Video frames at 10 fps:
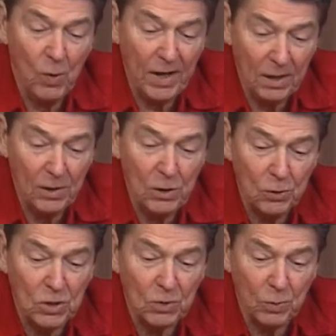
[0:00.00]
regular
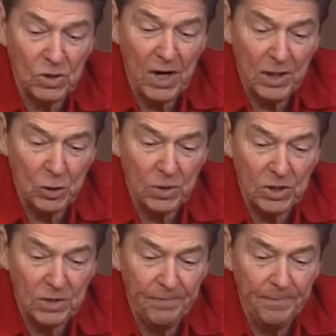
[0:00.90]
use was dangerous.